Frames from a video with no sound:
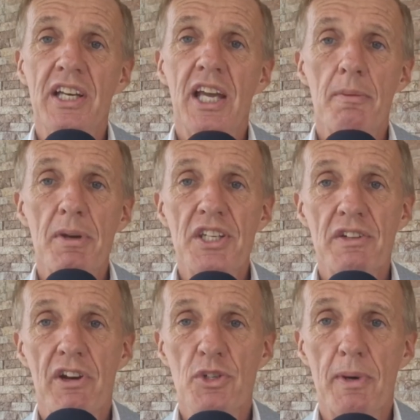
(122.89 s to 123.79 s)

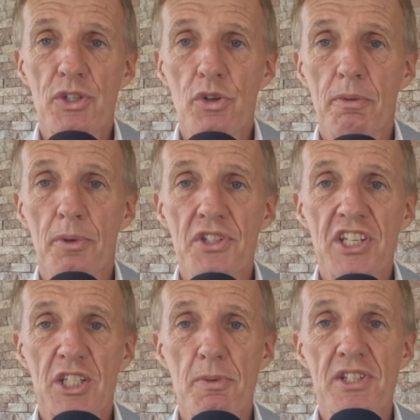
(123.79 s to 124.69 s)
EBITDA rose by
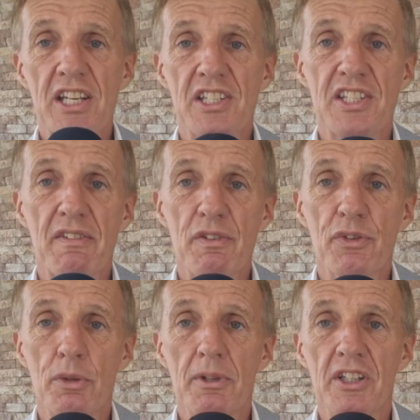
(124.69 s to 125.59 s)
12.6% to
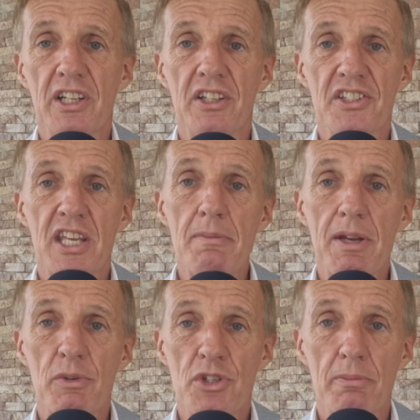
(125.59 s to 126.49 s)
$74 million.
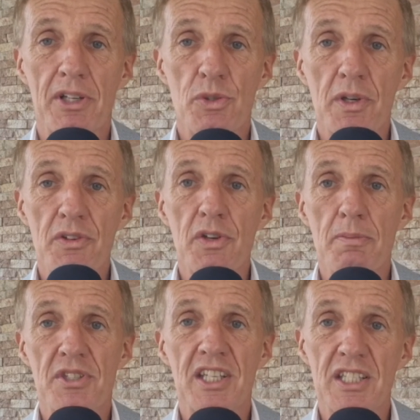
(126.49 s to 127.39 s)
EBIT was up by
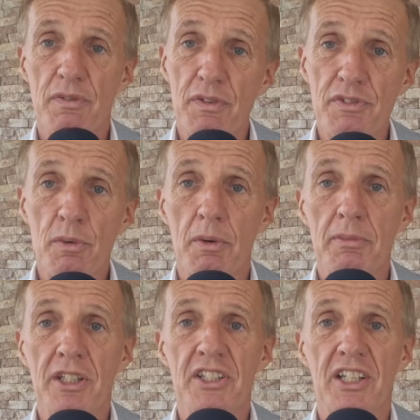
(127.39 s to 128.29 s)
23% to $51
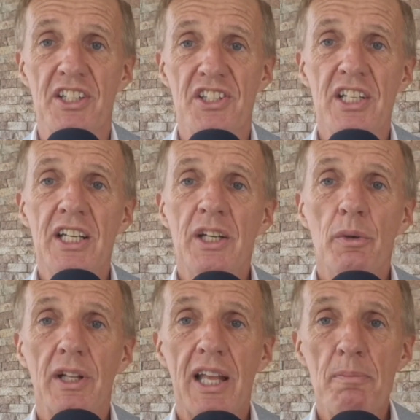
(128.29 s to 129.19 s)
million,
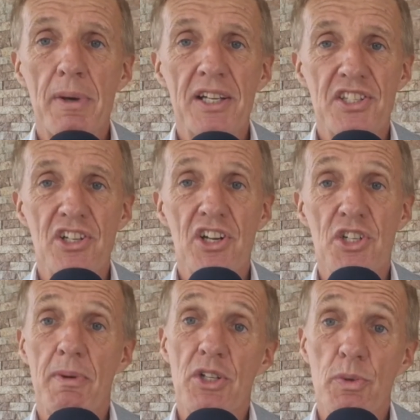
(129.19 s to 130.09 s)
while NPAT
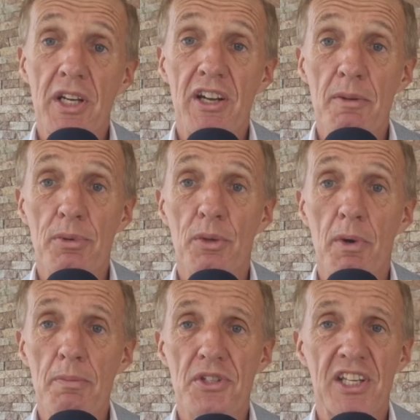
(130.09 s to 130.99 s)
surged by
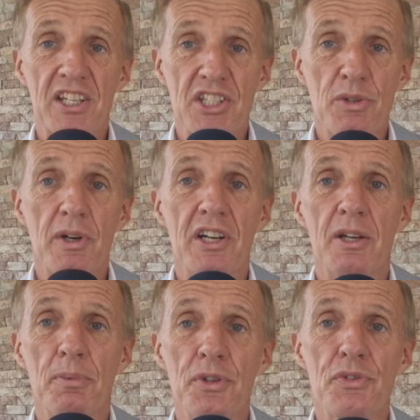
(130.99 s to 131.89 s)
29.1% to
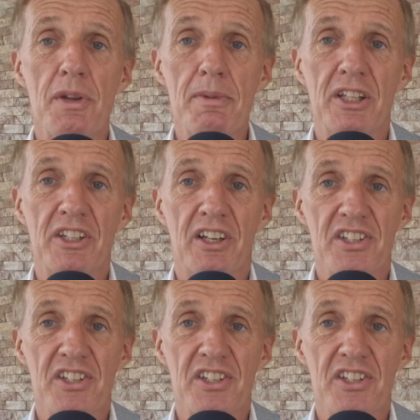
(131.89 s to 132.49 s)
$29.3 million.